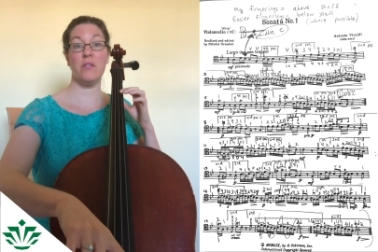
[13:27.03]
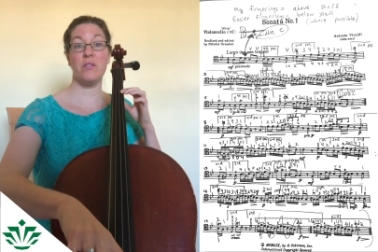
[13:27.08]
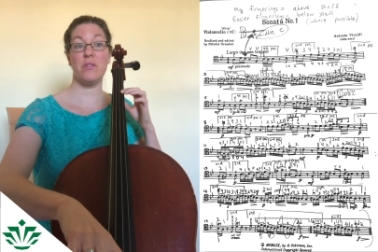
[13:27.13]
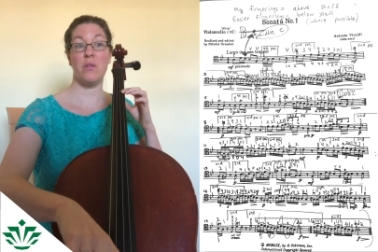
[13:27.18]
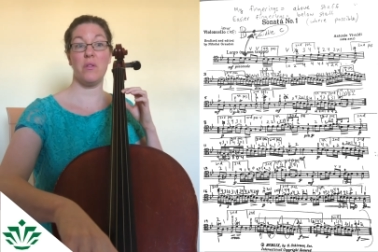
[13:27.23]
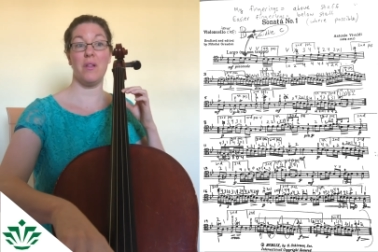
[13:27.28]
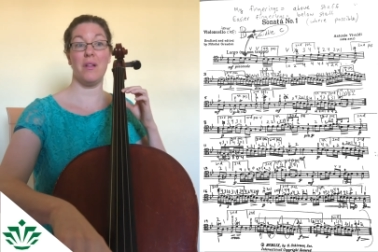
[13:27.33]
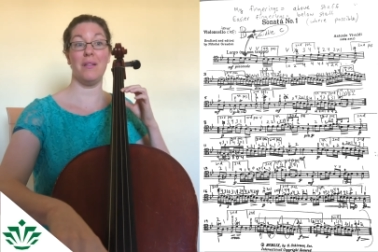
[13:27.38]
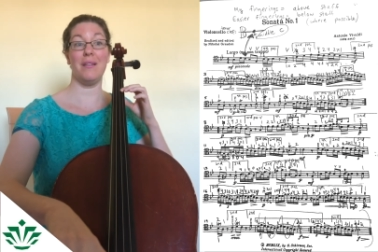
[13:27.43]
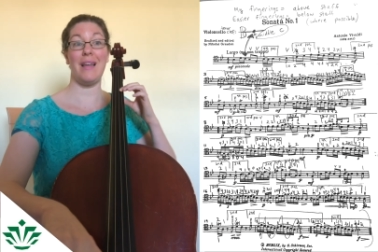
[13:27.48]

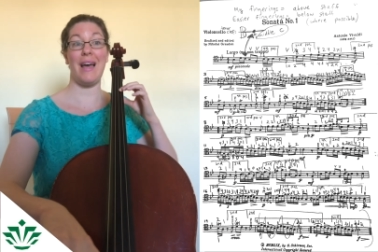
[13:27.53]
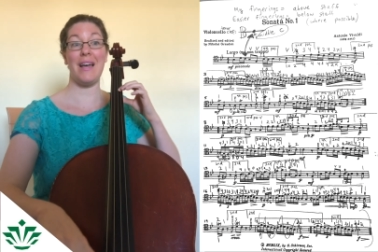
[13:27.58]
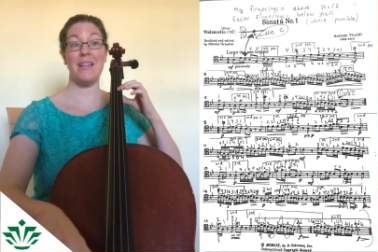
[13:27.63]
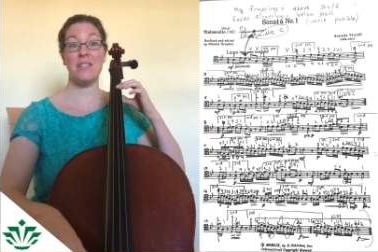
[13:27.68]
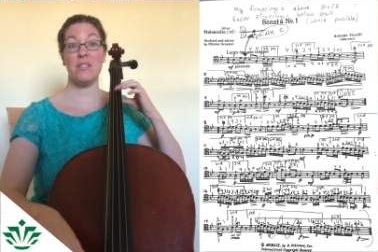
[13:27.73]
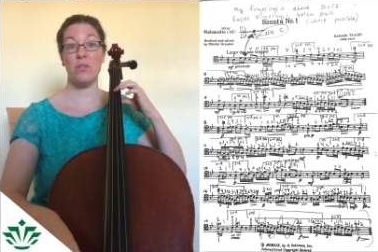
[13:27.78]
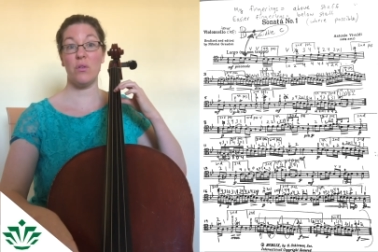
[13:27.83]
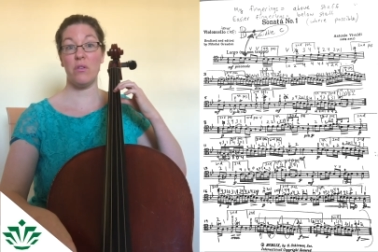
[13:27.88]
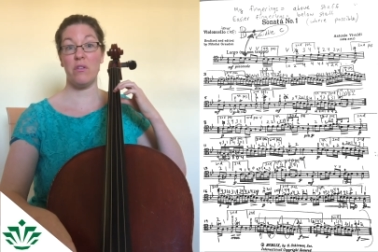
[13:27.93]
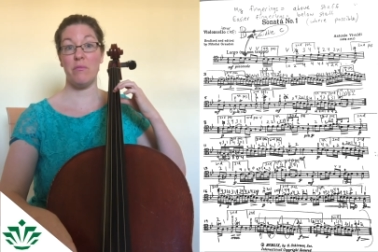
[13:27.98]
So the
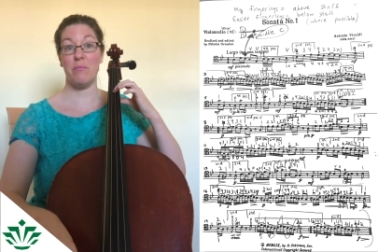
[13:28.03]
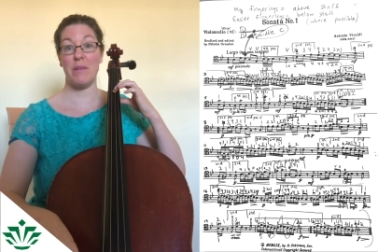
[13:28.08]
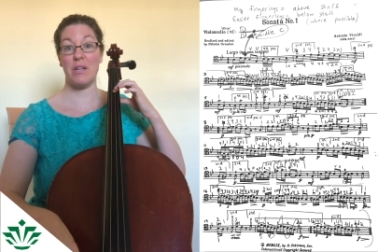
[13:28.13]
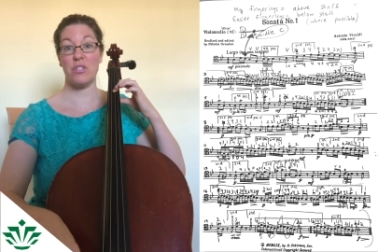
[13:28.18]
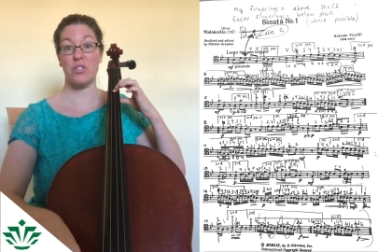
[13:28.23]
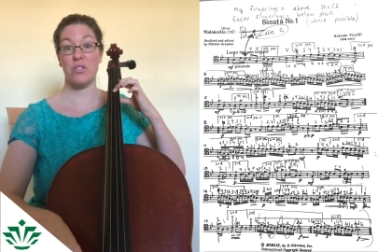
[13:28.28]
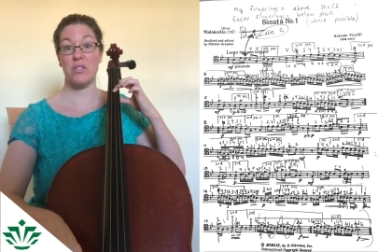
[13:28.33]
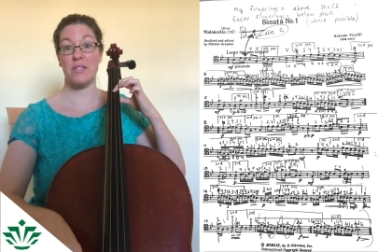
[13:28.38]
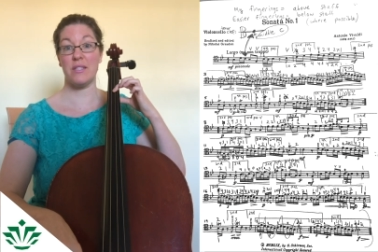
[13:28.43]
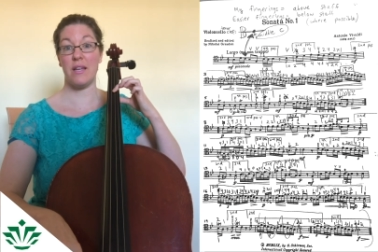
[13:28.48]
last note of
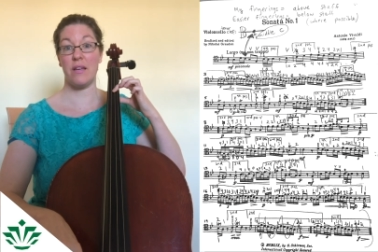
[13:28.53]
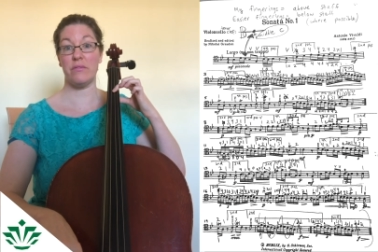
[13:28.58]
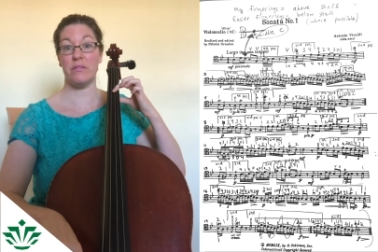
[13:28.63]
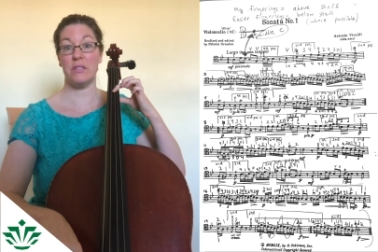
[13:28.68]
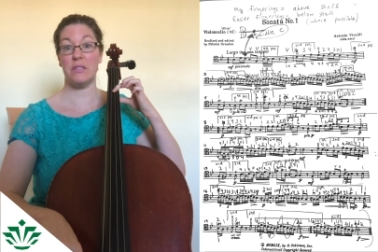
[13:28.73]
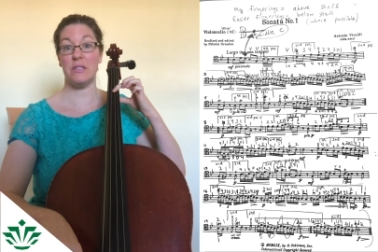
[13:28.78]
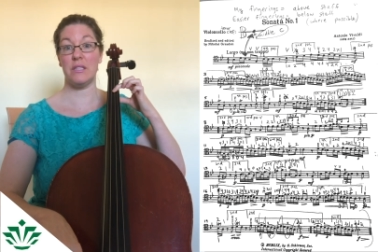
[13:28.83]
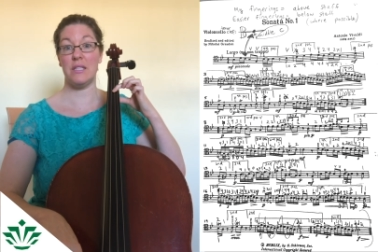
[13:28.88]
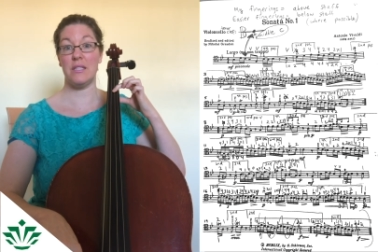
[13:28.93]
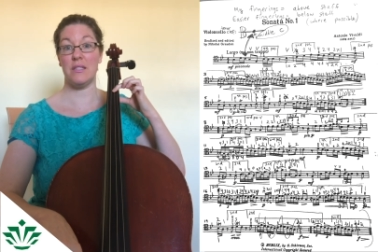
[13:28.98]
measure
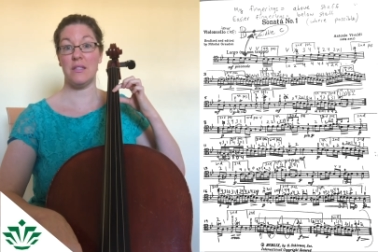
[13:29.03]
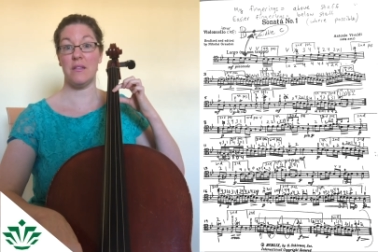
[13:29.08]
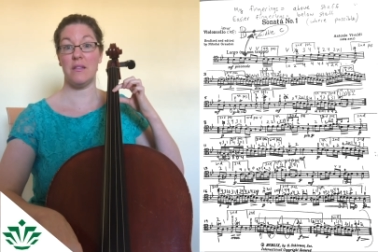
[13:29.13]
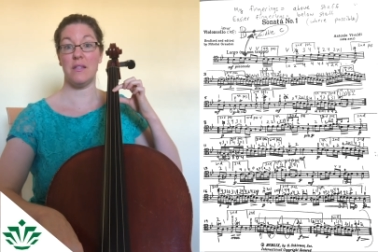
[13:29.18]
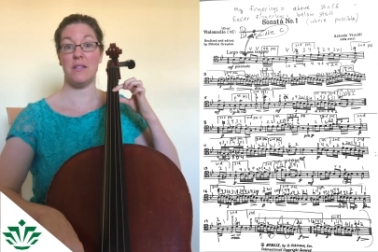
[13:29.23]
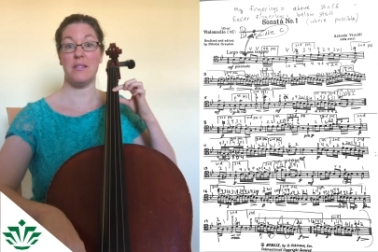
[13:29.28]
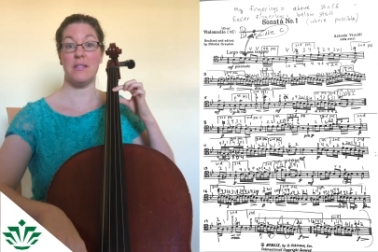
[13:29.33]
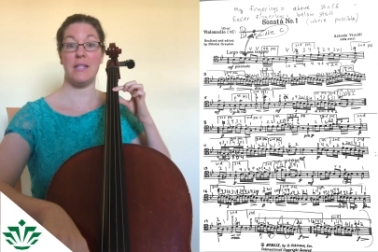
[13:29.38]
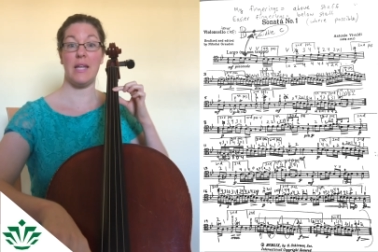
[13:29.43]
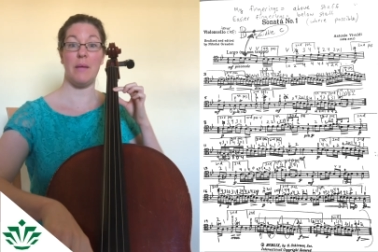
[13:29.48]
7 is in
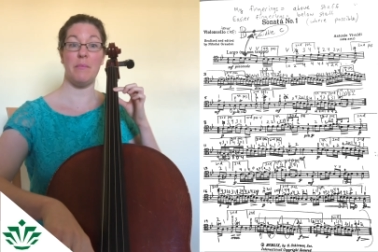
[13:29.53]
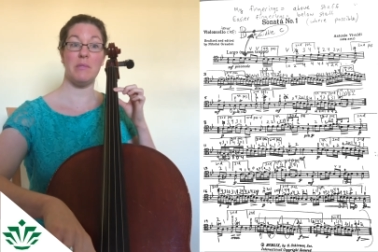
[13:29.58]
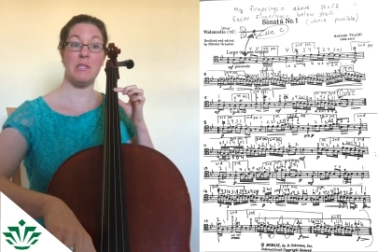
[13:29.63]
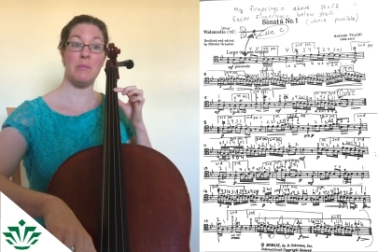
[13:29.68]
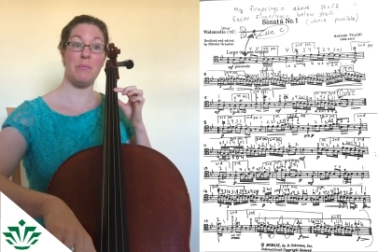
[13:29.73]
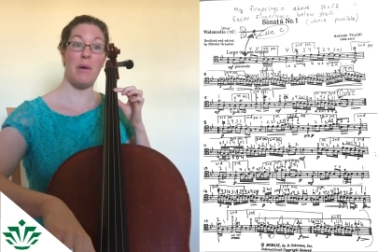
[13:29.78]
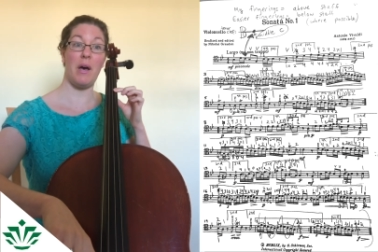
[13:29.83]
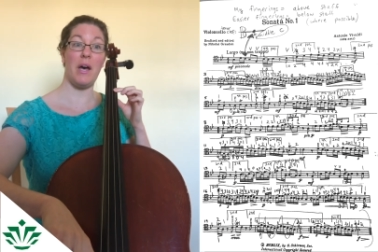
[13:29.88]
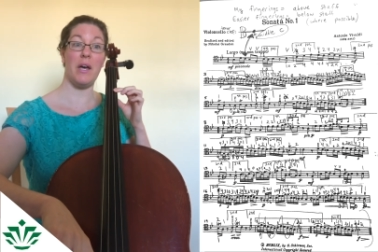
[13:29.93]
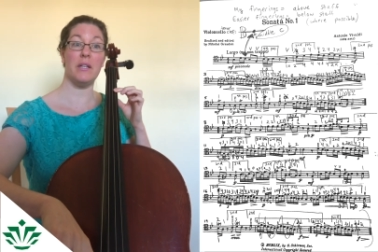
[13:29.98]
the same
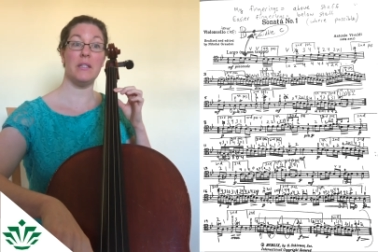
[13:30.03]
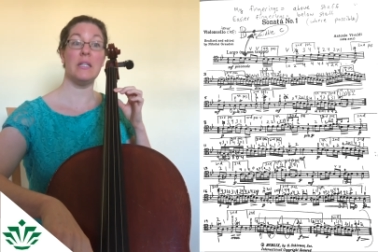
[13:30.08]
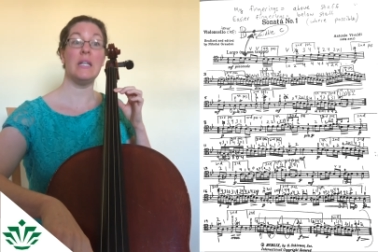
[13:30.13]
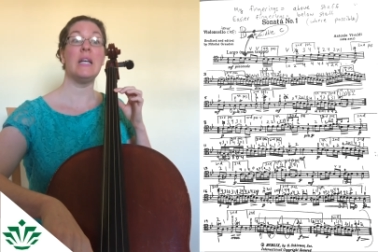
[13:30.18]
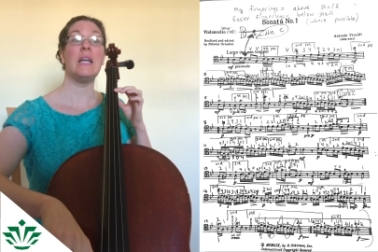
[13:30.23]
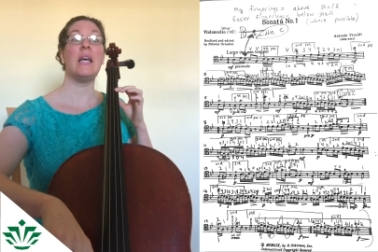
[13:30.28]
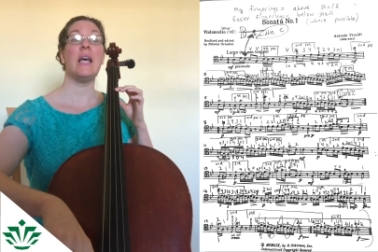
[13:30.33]
spot